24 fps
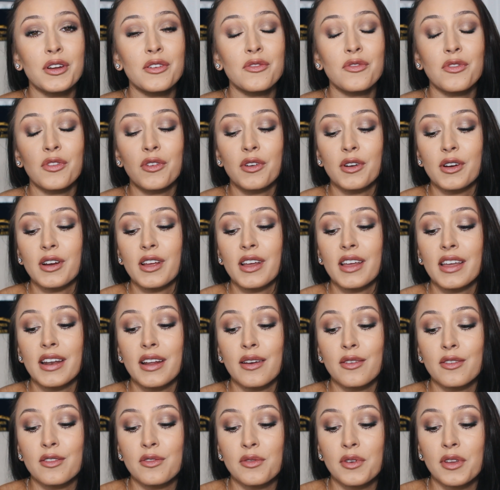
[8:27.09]
it in Florida and
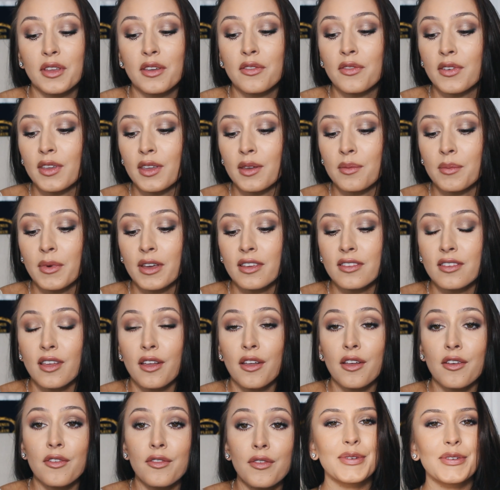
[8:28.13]
I was really feeling
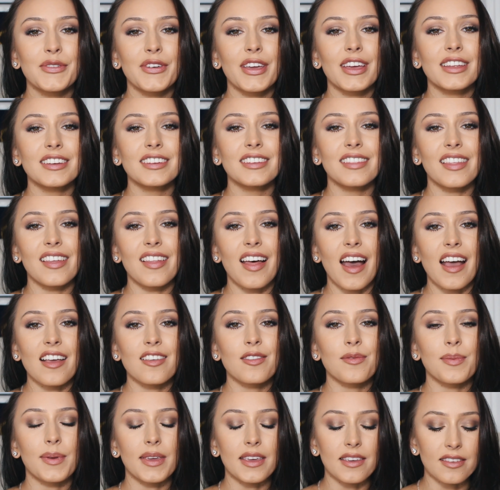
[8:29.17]
myself. Moving on to the
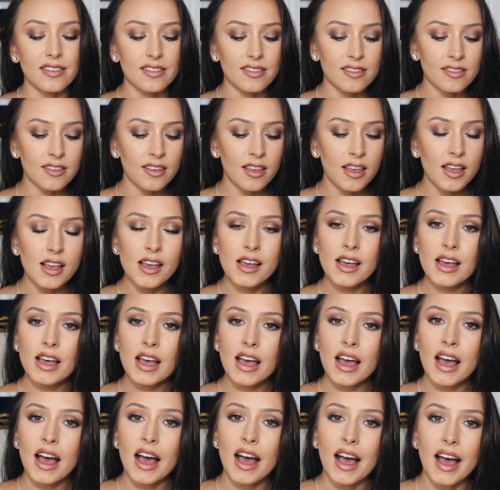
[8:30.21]
last piece,
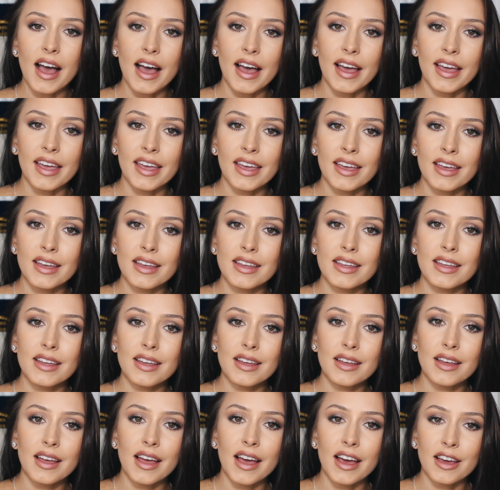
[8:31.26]
I
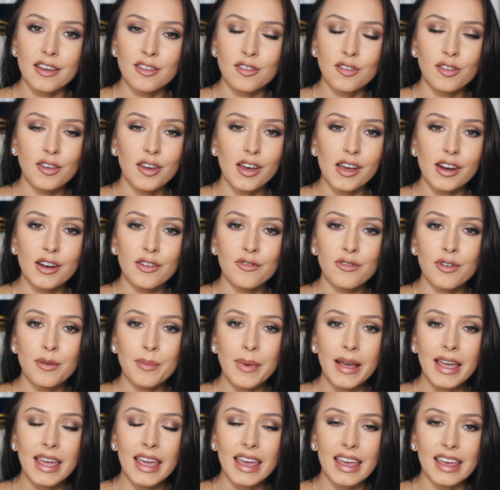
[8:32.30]
actually got it from
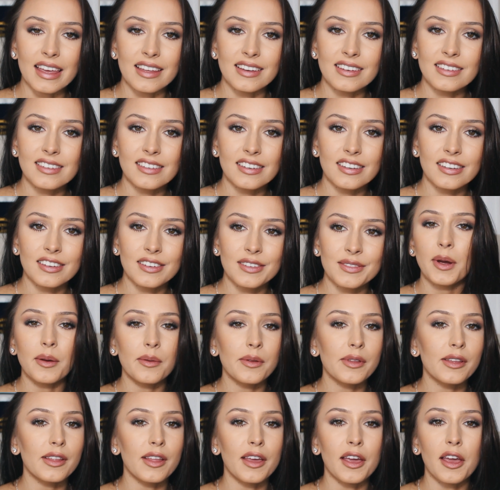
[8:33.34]
my aunt,
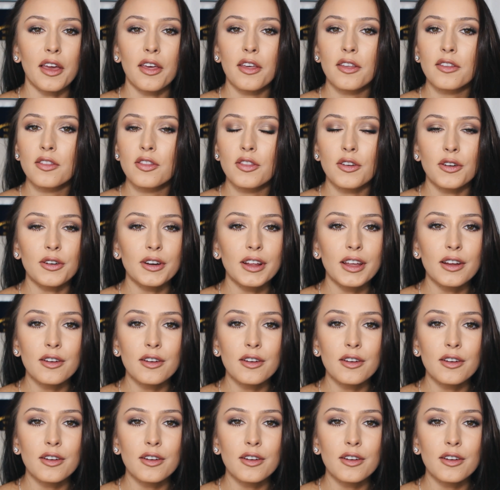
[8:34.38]
probably like 30